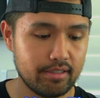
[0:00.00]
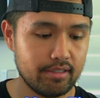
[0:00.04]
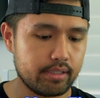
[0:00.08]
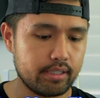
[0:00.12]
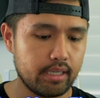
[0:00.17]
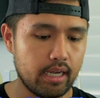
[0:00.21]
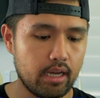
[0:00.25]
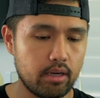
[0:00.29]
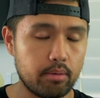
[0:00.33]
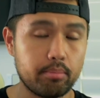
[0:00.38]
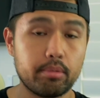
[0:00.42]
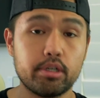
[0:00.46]

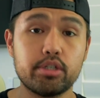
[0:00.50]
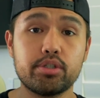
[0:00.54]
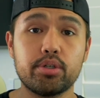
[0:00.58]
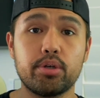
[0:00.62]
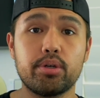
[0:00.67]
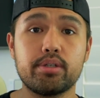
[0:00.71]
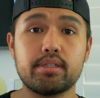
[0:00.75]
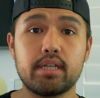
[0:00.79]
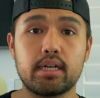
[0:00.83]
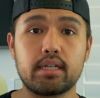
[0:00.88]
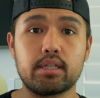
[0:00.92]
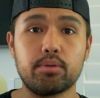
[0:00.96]
Sound, I'm gonna show
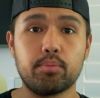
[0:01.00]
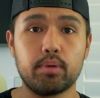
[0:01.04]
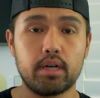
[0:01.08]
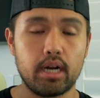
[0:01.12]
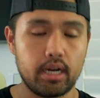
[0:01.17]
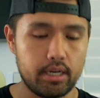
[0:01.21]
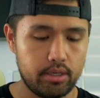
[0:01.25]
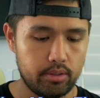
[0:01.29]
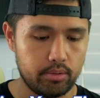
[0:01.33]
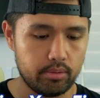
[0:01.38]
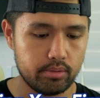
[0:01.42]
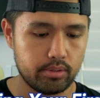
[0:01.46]
you exactly what
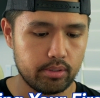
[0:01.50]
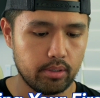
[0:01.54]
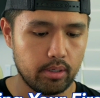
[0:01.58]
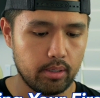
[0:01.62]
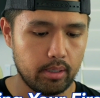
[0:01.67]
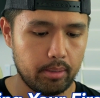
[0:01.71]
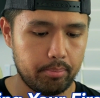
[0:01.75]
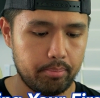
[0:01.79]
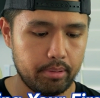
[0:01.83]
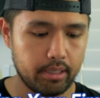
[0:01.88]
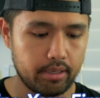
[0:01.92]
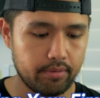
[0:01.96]
I do. So
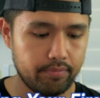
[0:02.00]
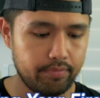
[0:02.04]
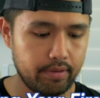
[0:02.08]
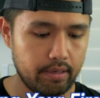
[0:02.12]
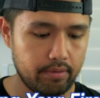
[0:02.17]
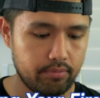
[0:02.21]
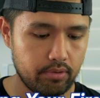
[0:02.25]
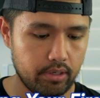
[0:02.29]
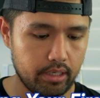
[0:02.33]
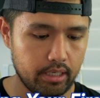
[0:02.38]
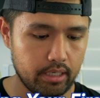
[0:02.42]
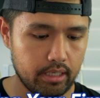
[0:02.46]
I pick a
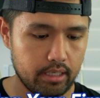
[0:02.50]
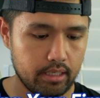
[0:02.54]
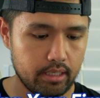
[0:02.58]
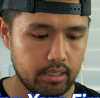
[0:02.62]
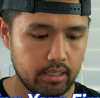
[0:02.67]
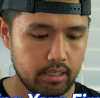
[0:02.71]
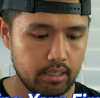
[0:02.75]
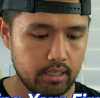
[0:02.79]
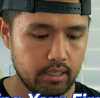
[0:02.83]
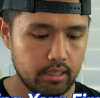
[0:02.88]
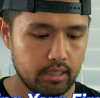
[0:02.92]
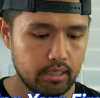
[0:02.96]
favorite,
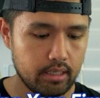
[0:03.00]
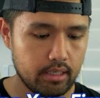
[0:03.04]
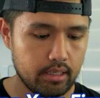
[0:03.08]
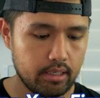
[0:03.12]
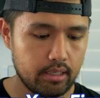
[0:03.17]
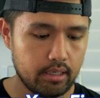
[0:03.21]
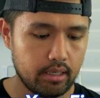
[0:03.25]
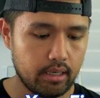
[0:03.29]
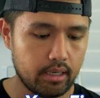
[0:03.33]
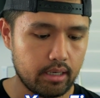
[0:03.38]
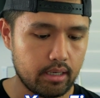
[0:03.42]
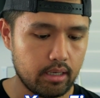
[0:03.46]

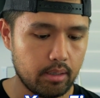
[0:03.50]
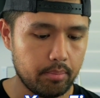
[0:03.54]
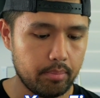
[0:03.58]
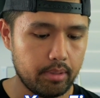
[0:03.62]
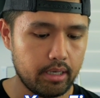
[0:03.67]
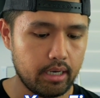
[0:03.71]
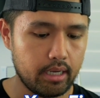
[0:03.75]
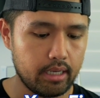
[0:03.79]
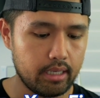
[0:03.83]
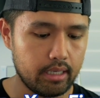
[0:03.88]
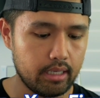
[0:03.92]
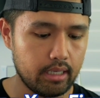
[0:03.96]
I come
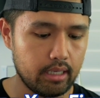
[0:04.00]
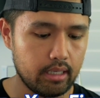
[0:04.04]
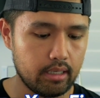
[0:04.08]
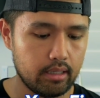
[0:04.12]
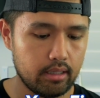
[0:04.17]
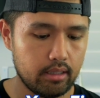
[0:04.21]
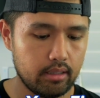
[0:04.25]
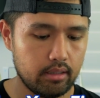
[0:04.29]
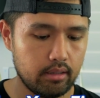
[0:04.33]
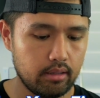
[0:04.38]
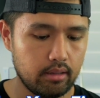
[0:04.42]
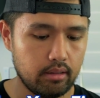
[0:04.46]
and I
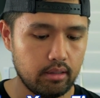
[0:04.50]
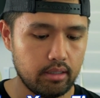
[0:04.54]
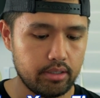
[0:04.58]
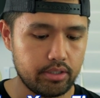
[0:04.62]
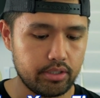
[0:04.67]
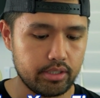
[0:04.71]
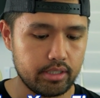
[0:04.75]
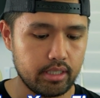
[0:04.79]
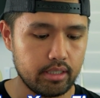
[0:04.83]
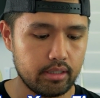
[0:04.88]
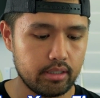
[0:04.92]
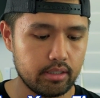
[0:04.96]
hit, let's
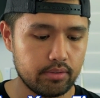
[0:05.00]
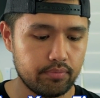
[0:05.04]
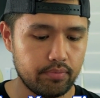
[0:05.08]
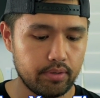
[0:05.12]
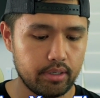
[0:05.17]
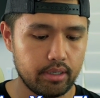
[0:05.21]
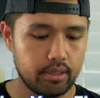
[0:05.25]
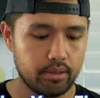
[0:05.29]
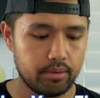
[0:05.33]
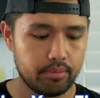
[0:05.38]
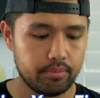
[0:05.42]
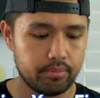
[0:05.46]
just hit this
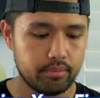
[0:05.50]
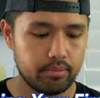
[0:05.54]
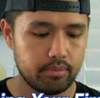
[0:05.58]
video.